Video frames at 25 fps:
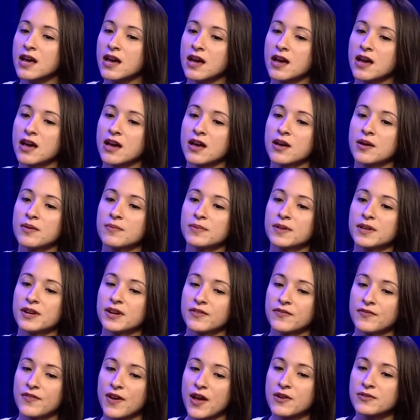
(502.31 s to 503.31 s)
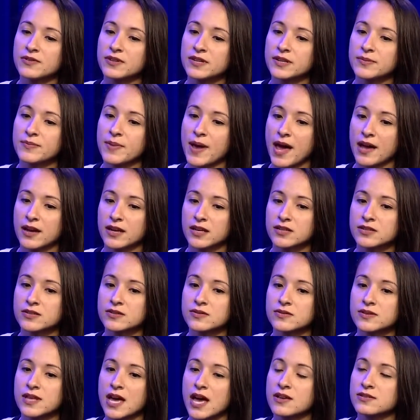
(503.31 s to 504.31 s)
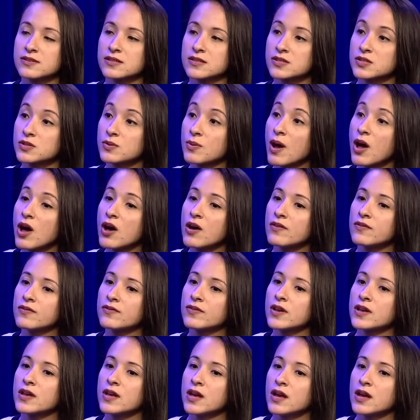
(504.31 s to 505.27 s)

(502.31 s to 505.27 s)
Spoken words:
that I founded back in 2012